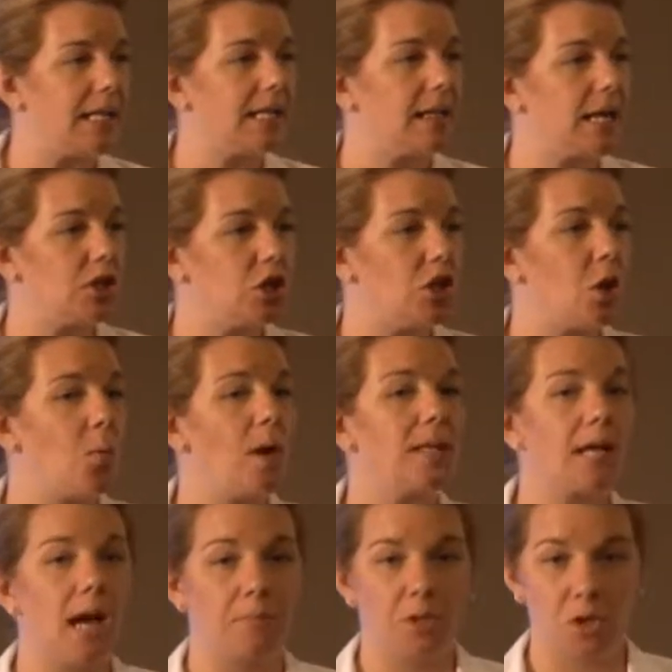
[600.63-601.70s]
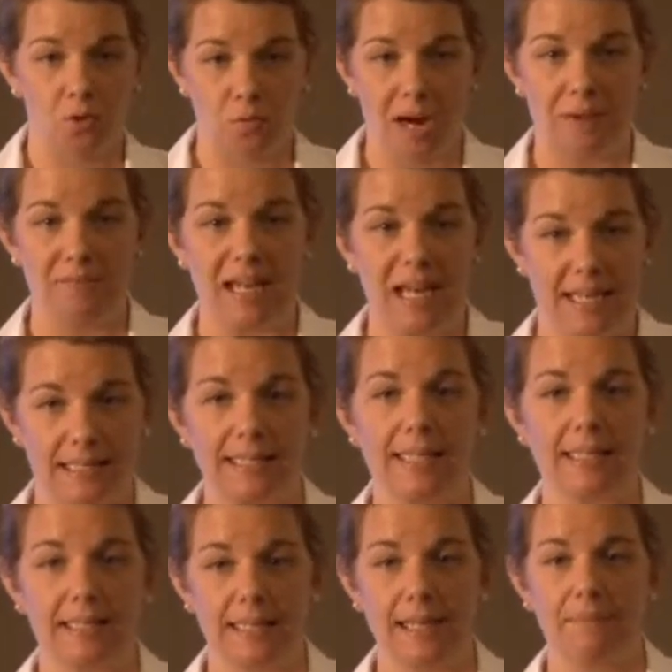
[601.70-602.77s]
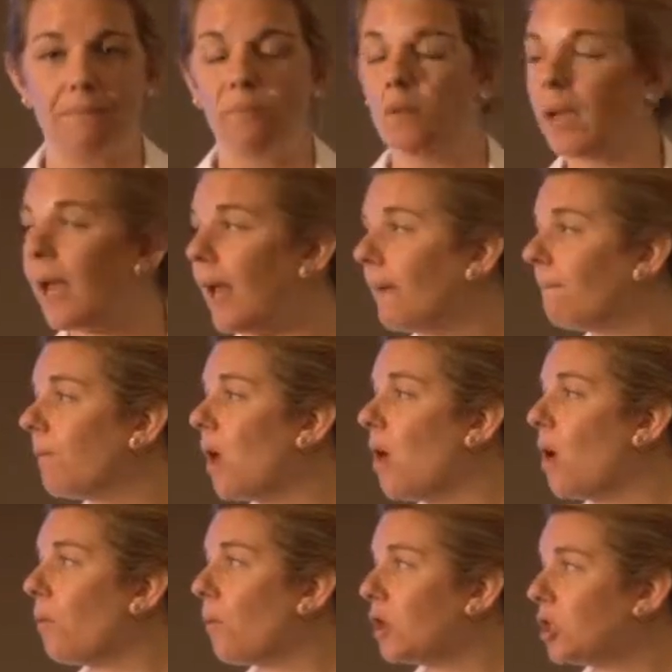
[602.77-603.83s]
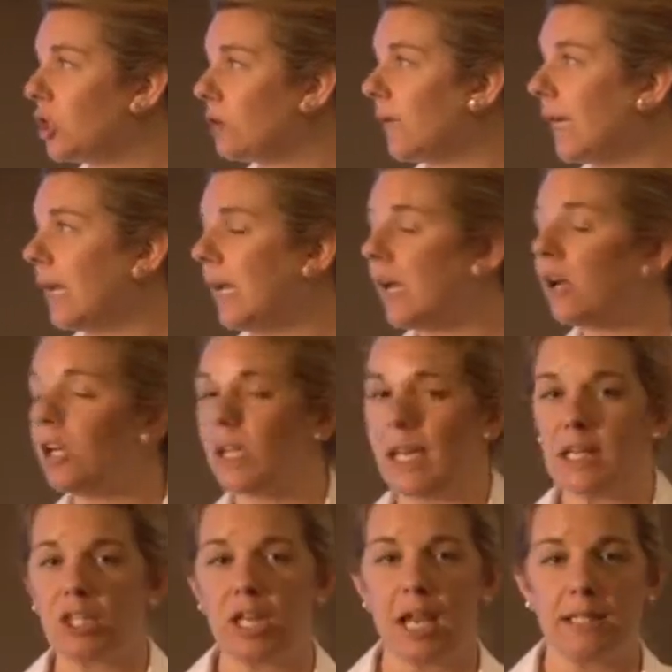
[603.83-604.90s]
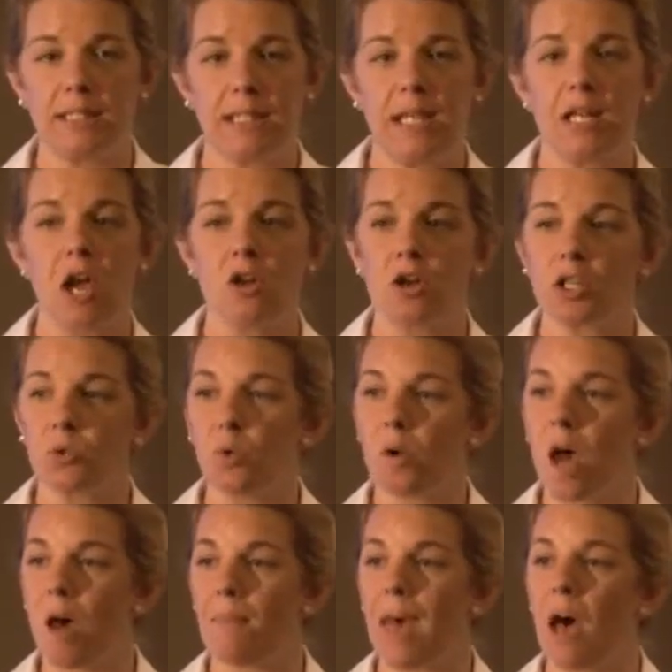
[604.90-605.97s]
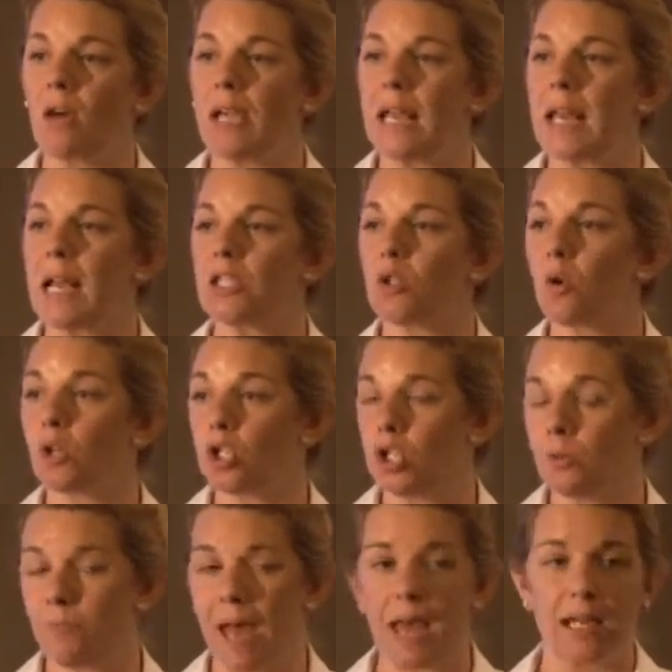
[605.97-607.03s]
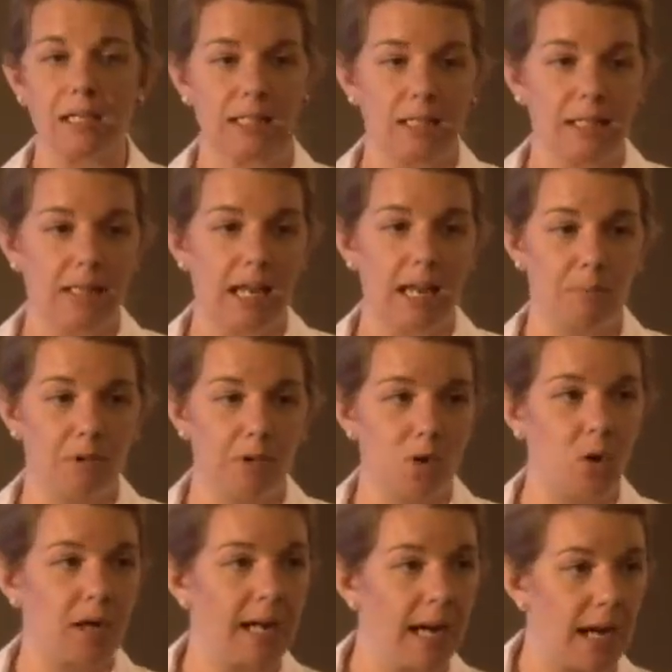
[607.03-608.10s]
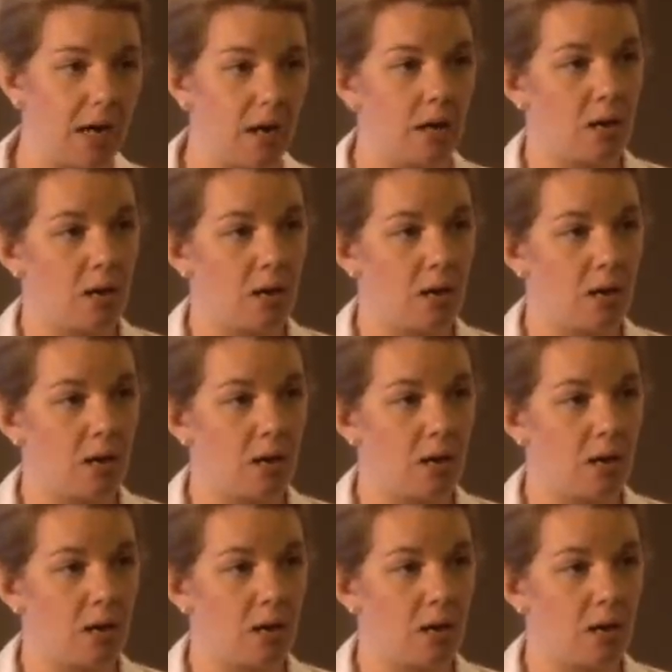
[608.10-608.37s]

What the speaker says: to let you know what time to arrive to ACC, okay? Once you get here, you get checked in, a nurse will come out and escort you back into the ambulatory care